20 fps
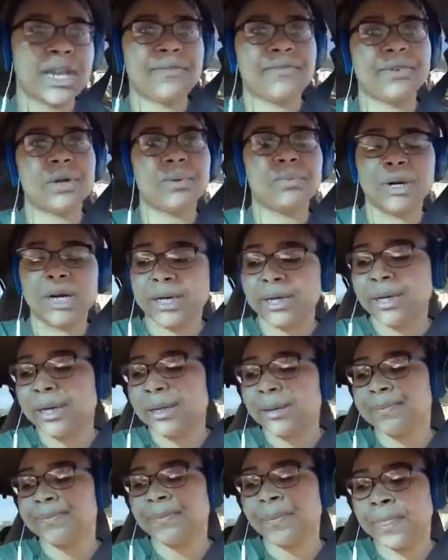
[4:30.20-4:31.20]
have no
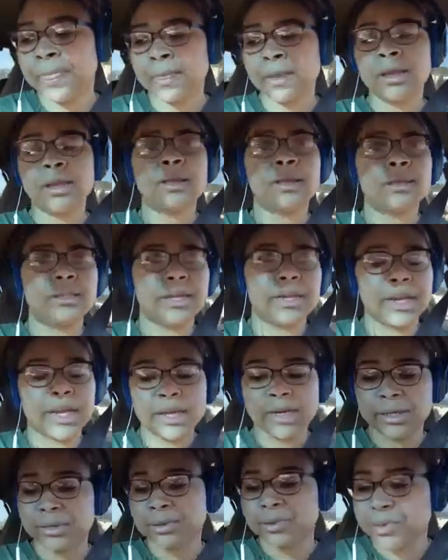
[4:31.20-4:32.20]
money. They're
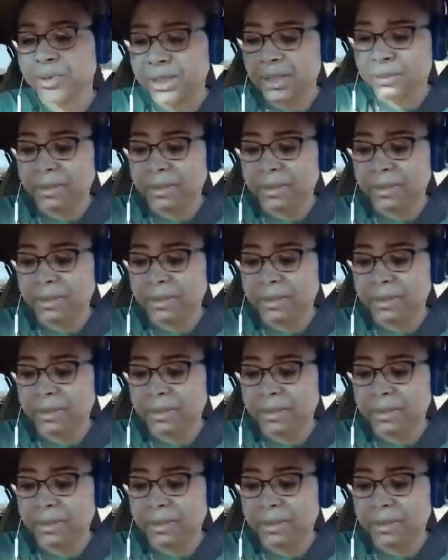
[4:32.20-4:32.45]
heading towards